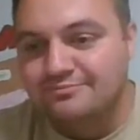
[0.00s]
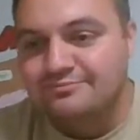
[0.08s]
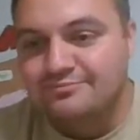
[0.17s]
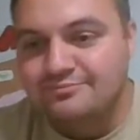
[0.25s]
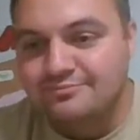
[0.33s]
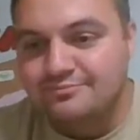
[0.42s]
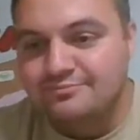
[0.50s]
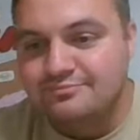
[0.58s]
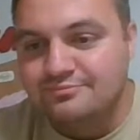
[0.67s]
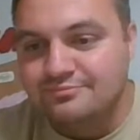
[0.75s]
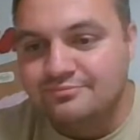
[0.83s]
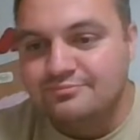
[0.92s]

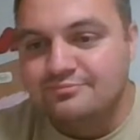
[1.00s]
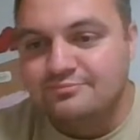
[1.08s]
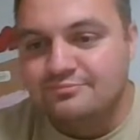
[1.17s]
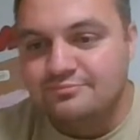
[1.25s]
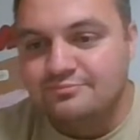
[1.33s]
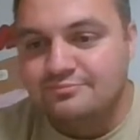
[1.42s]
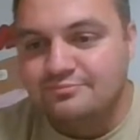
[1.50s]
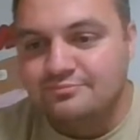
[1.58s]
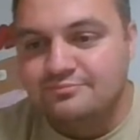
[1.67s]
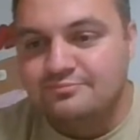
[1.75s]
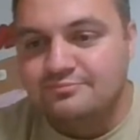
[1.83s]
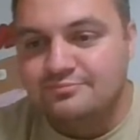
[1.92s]

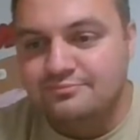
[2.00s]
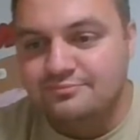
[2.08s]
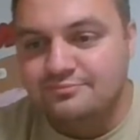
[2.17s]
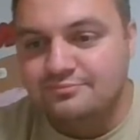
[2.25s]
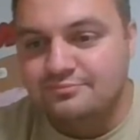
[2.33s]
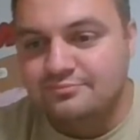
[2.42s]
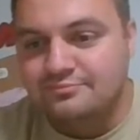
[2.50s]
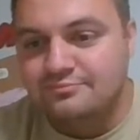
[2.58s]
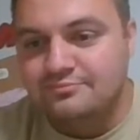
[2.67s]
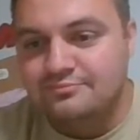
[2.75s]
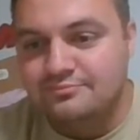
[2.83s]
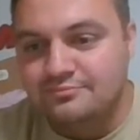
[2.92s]

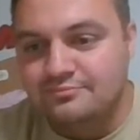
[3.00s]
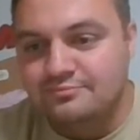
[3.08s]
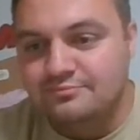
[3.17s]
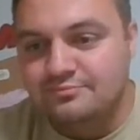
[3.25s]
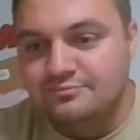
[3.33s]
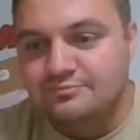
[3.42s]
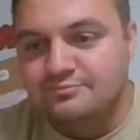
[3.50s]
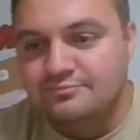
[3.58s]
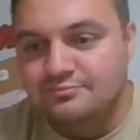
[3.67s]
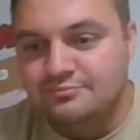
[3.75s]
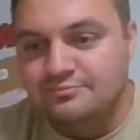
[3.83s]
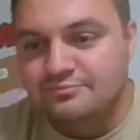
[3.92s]

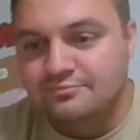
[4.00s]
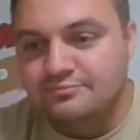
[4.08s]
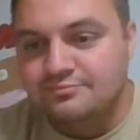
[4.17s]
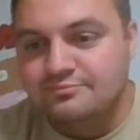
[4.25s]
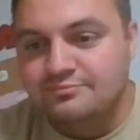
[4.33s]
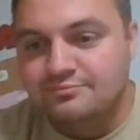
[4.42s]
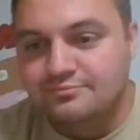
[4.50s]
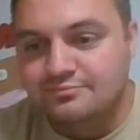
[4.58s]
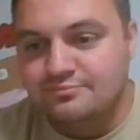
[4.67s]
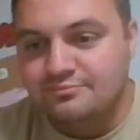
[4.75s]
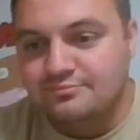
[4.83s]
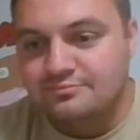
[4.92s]

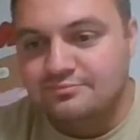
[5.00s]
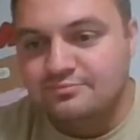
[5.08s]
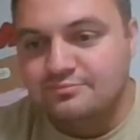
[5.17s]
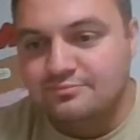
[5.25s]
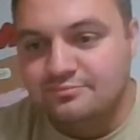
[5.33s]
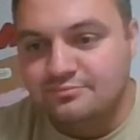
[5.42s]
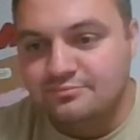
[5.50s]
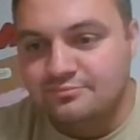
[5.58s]
Nothing is said.